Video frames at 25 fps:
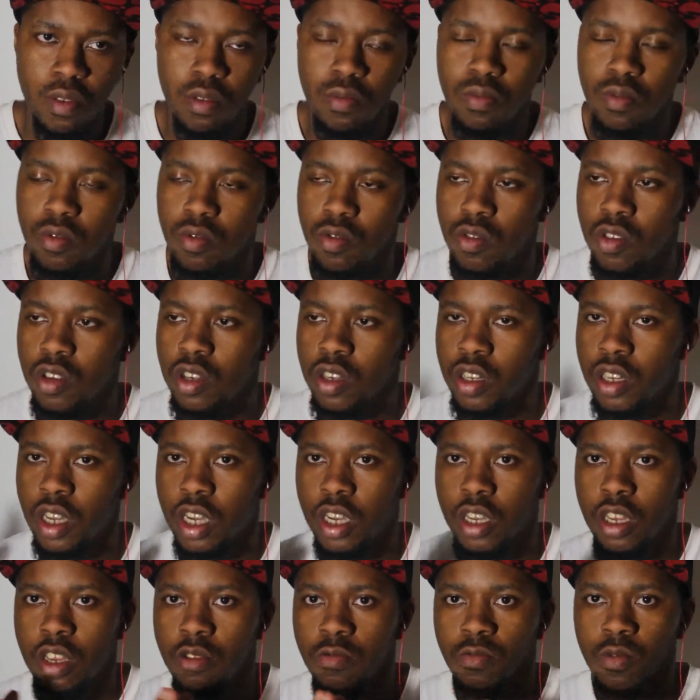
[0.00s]
people, just
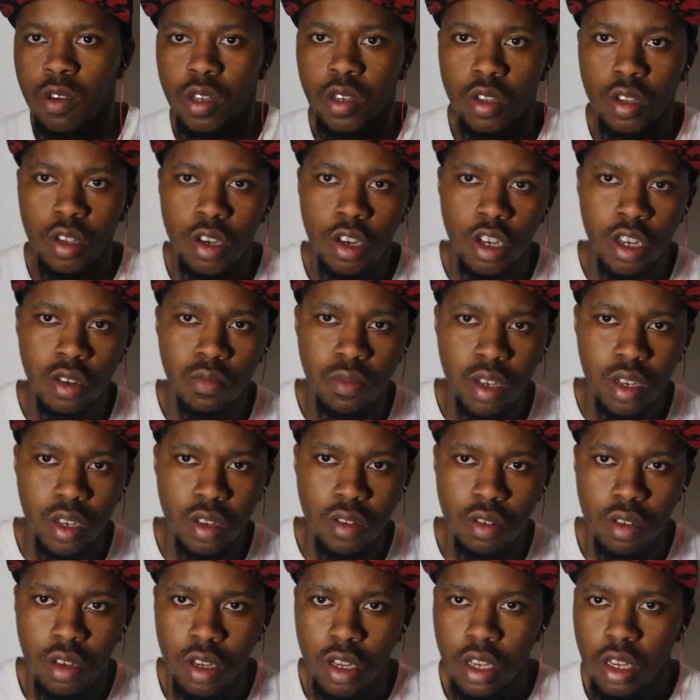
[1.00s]
how he won
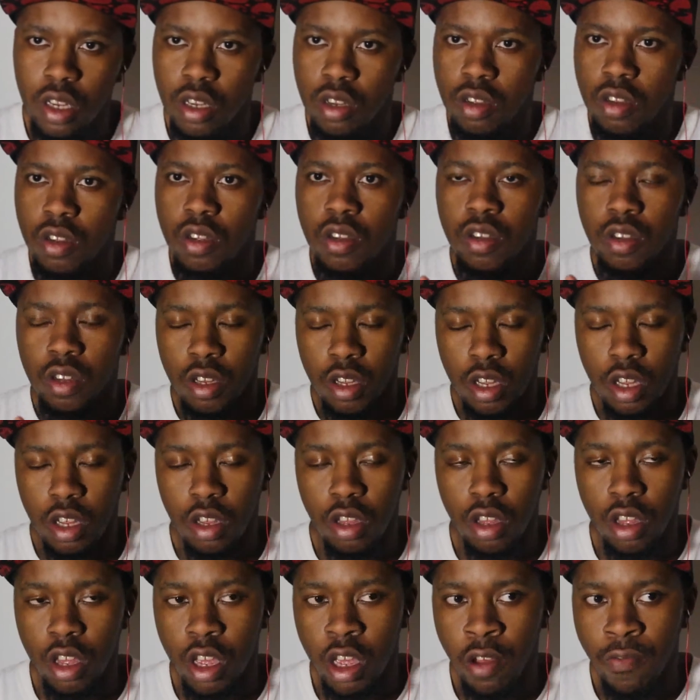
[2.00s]
tournaments.
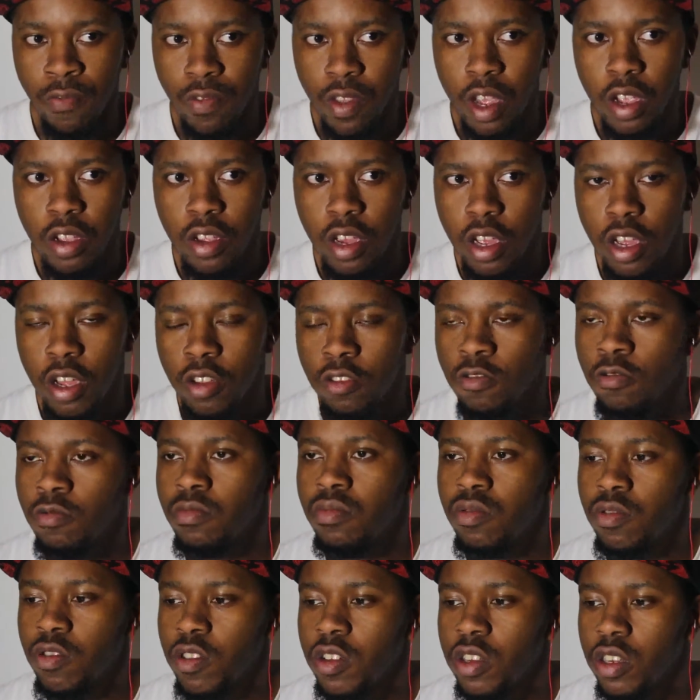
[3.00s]
If they could hit
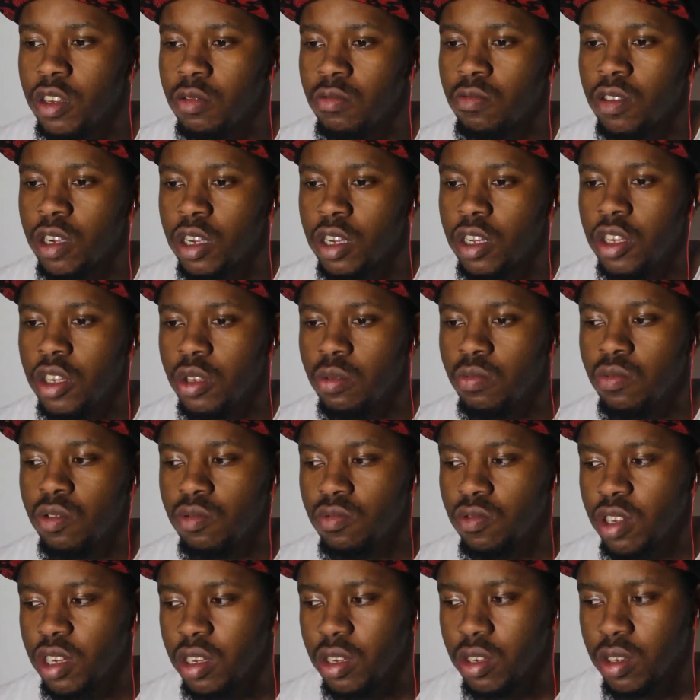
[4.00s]
them points within this
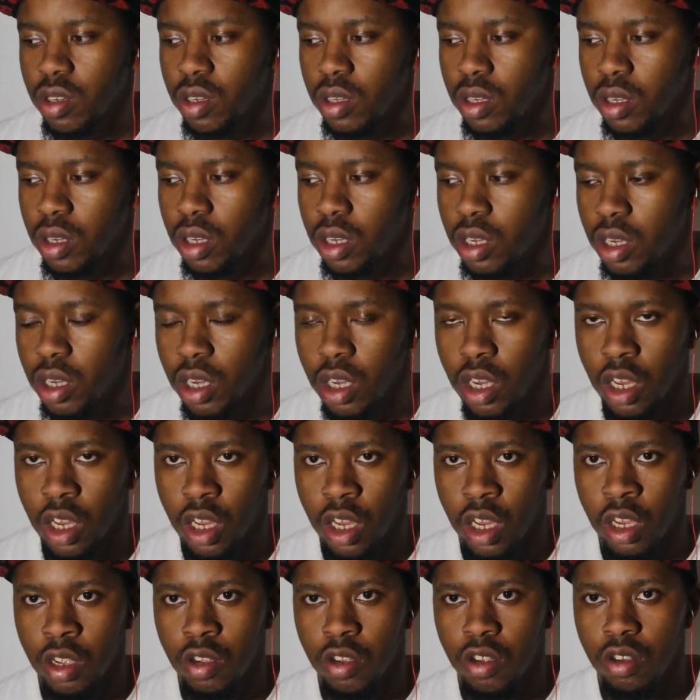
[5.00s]
movie,
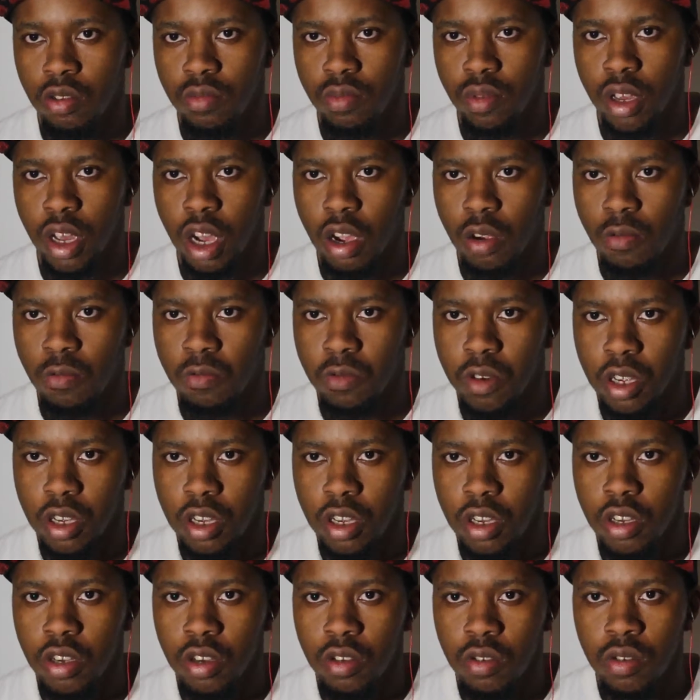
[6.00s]
it could be a
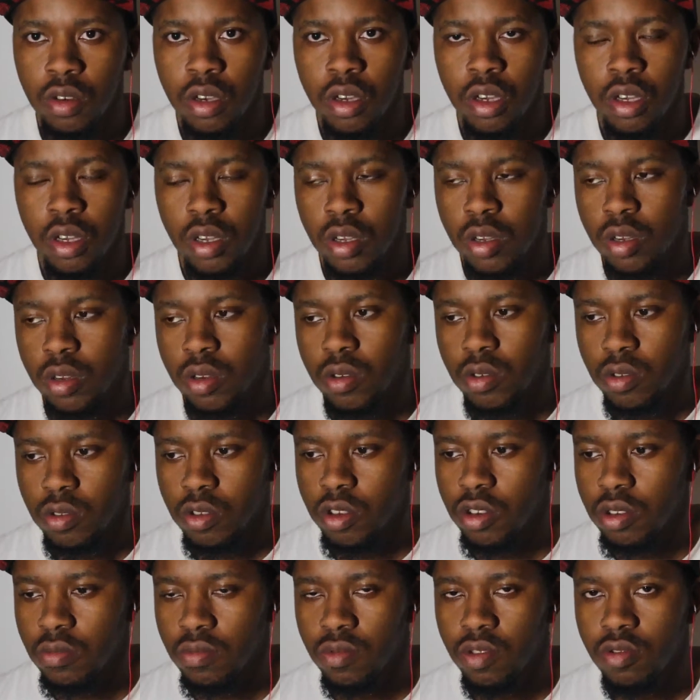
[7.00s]
real
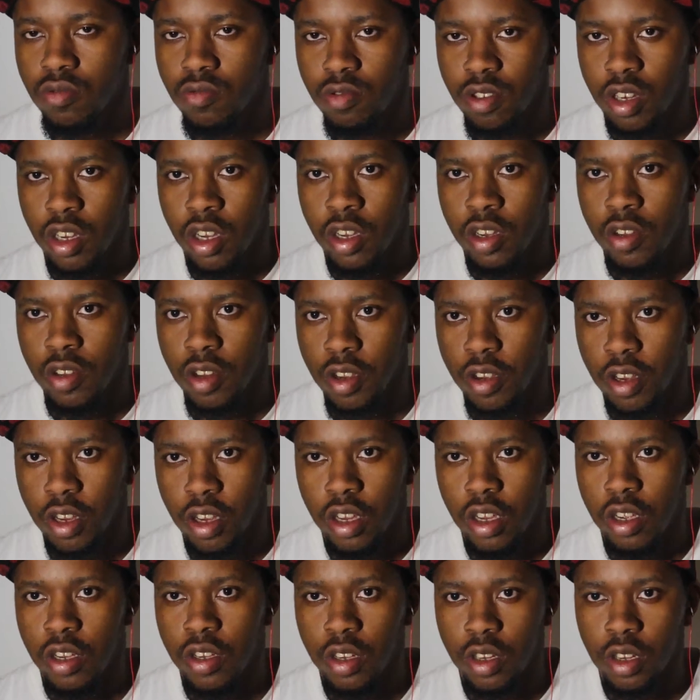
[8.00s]
good movie. If they can
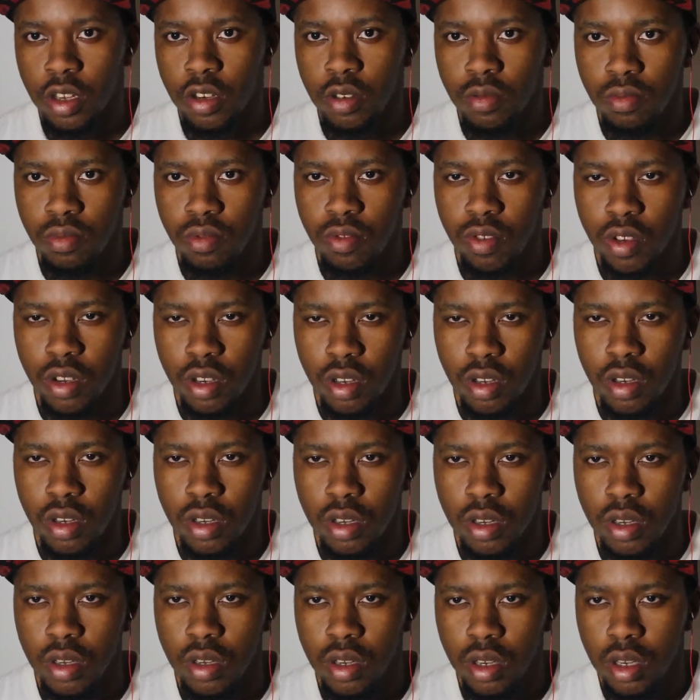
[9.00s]
hit certain
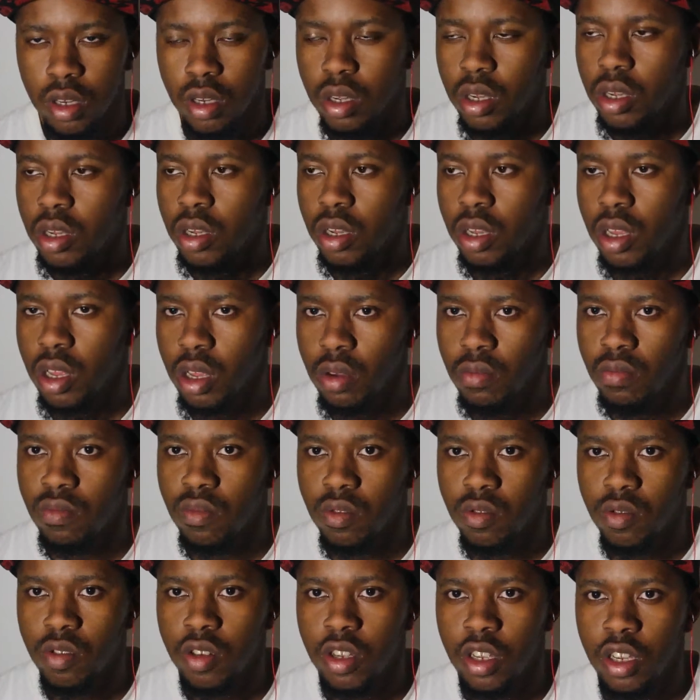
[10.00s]
points in
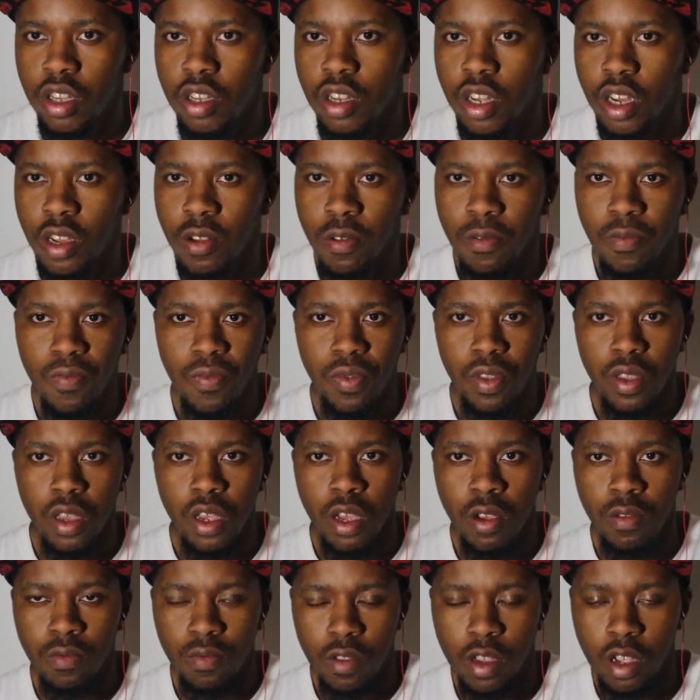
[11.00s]
Bruce Lee's life,
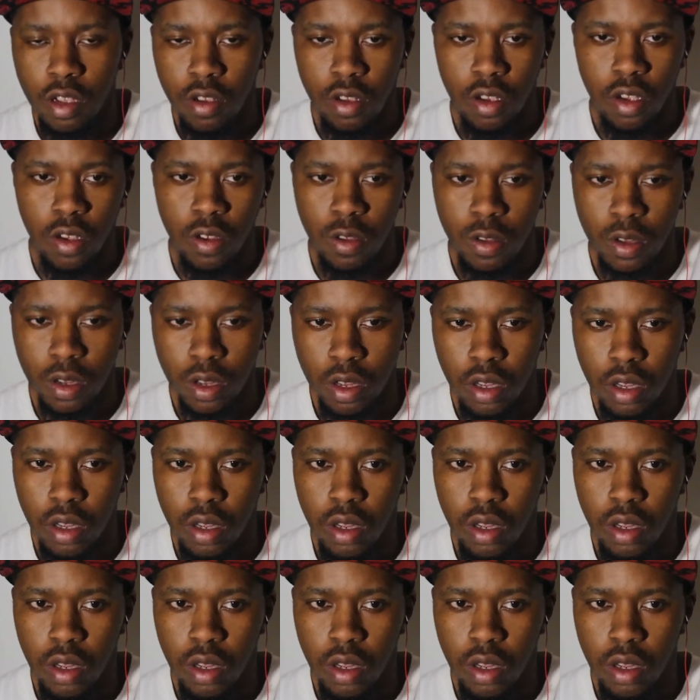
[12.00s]
if they can